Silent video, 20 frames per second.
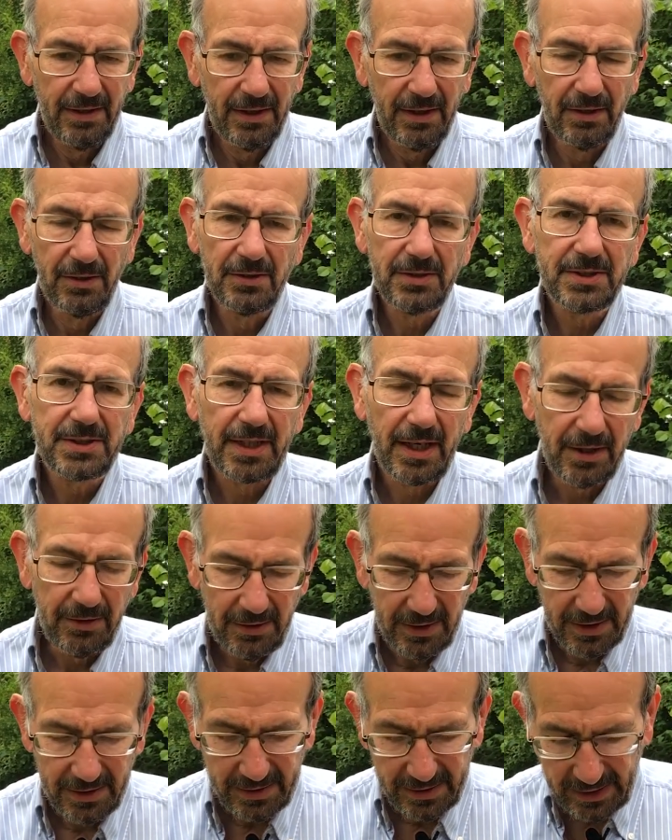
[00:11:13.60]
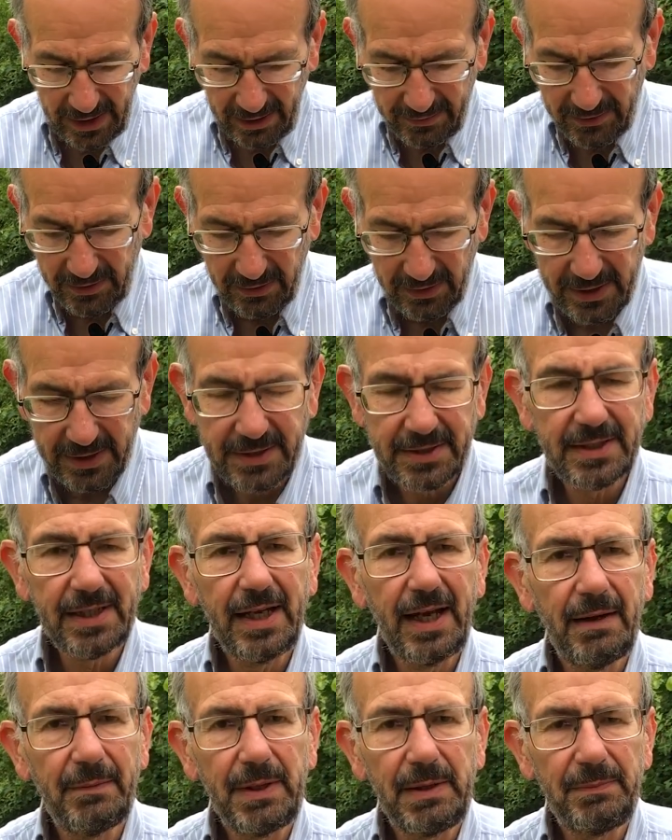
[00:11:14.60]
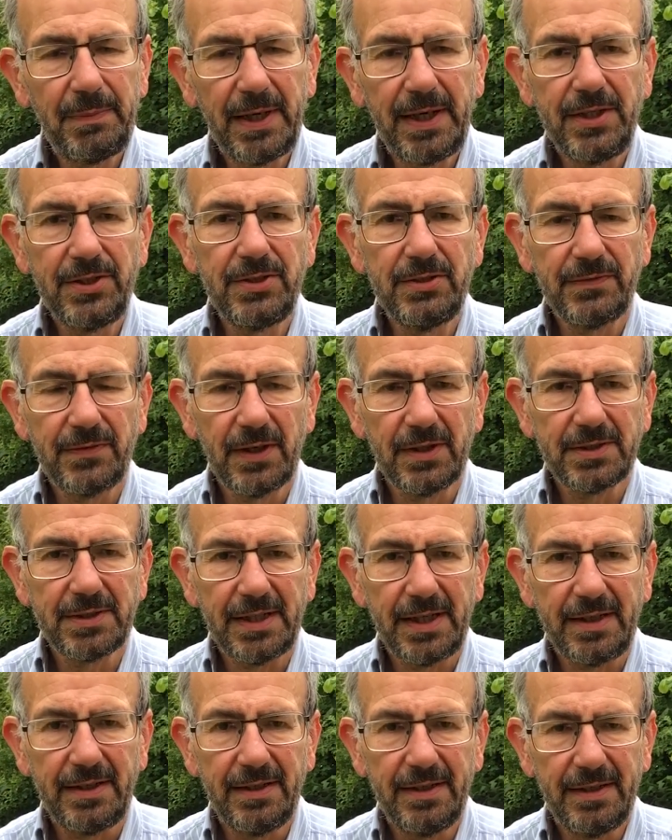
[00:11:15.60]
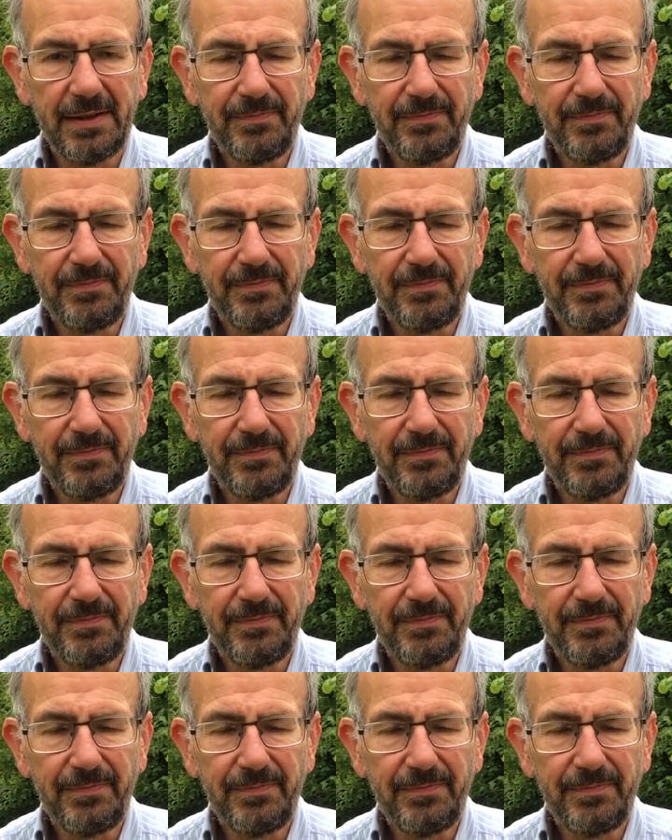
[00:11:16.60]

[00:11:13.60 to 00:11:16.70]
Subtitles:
Also, have a look and see how many bees you've got in.